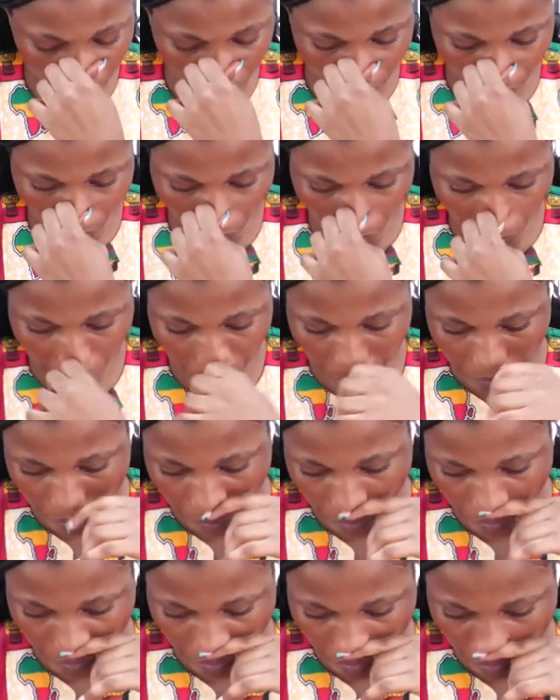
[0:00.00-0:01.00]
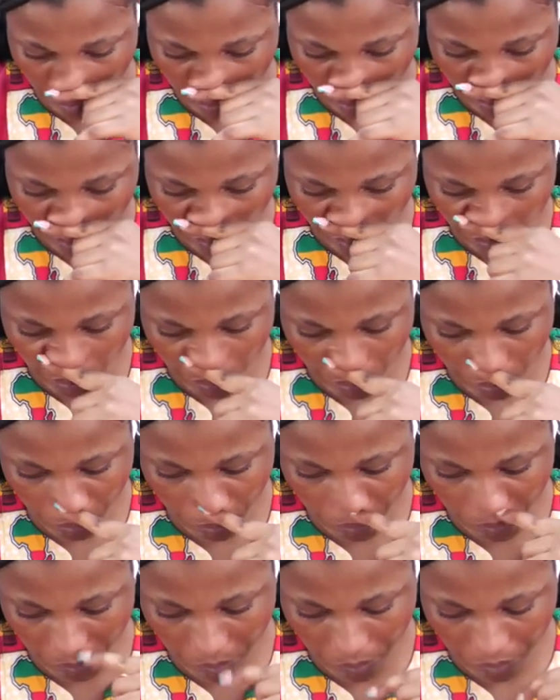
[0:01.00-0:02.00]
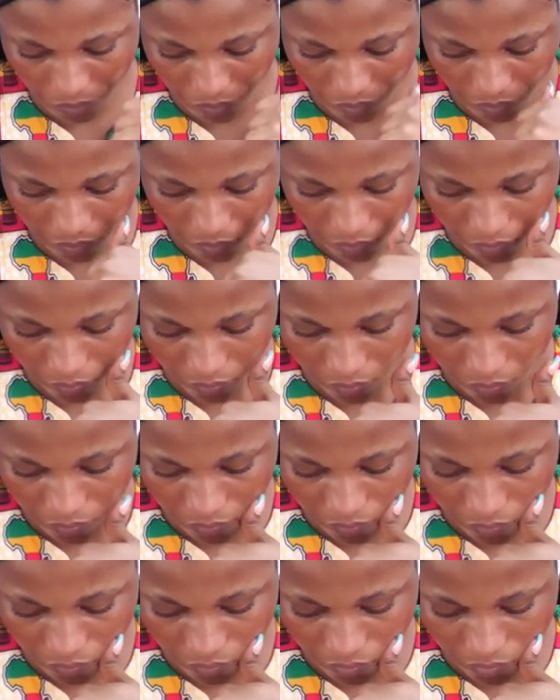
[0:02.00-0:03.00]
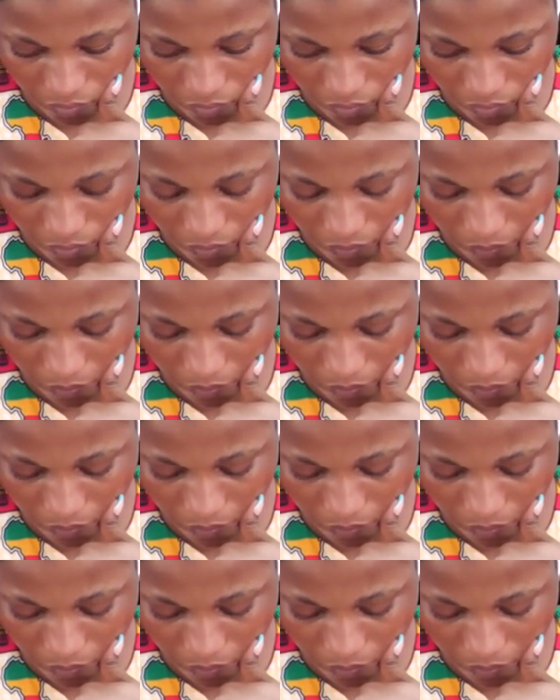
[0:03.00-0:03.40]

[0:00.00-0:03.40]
(silent)